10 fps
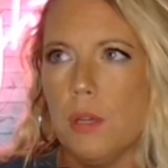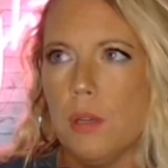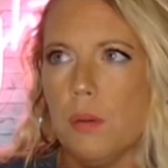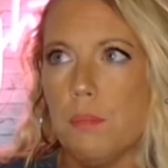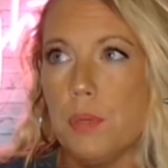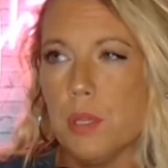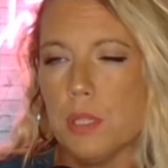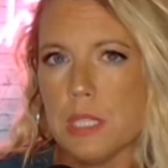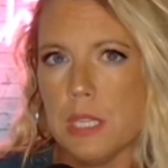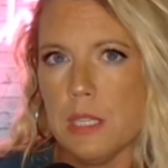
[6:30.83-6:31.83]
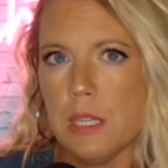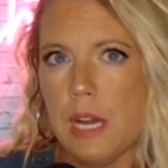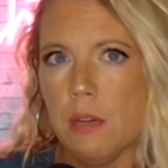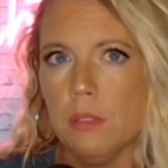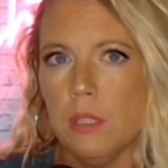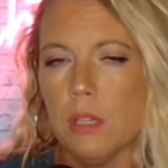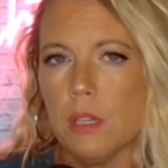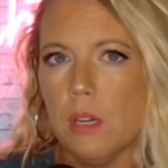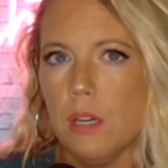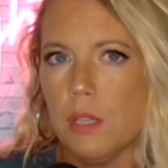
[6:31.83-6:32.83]
Puritan outlook
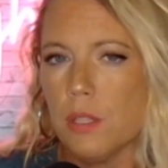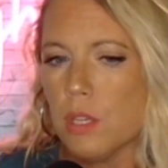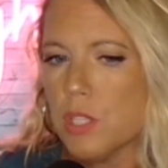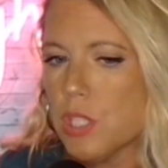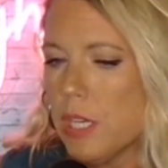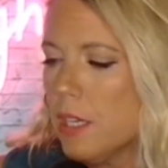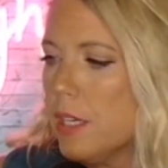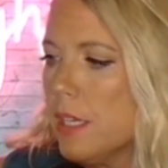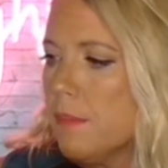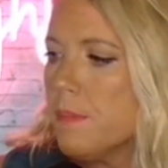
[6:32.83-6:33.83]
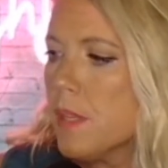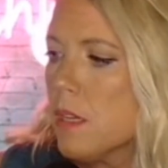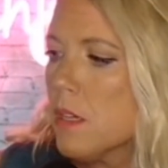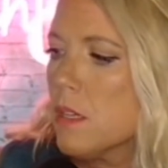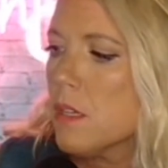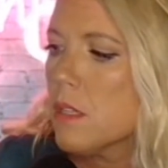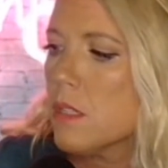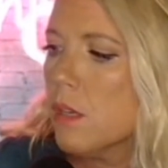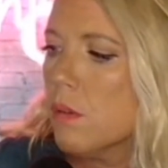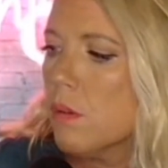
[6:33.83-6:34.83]
on Christianity.
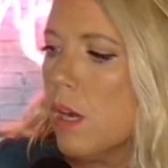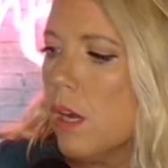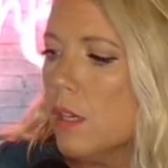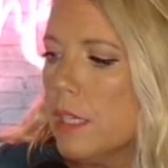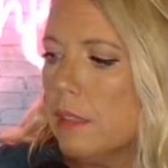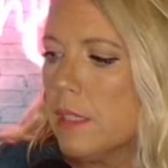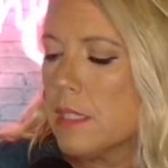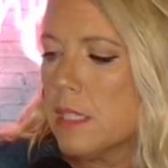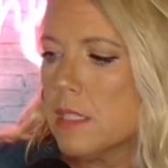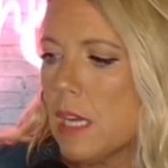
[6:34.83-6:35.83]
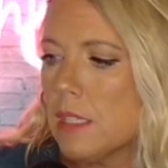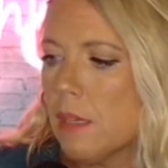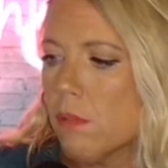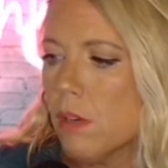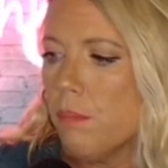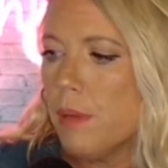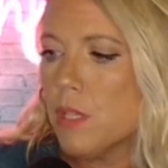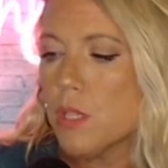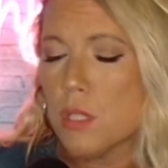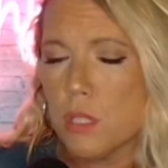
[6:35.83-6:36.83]
So, needless to say, they were a bit
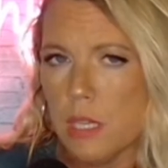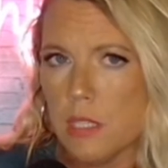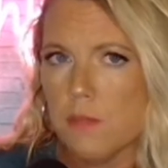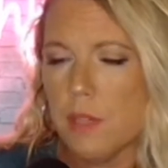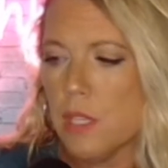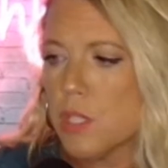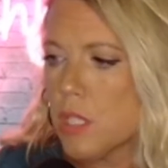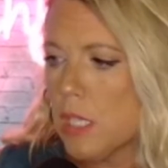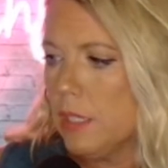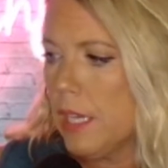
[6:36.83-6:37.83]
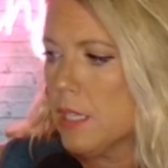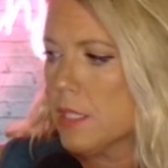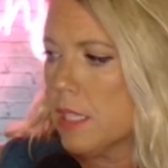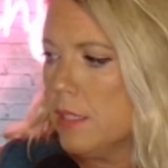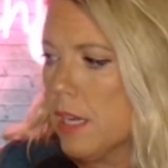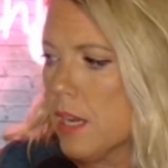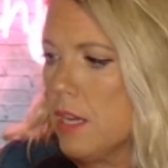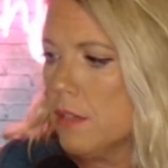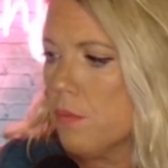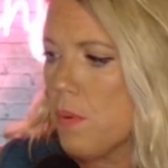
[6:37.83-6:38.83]
strict, very straight-laced in that kind
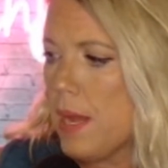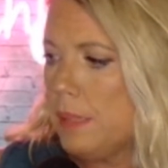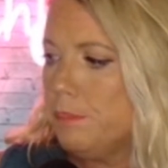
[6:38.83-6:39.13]
of way.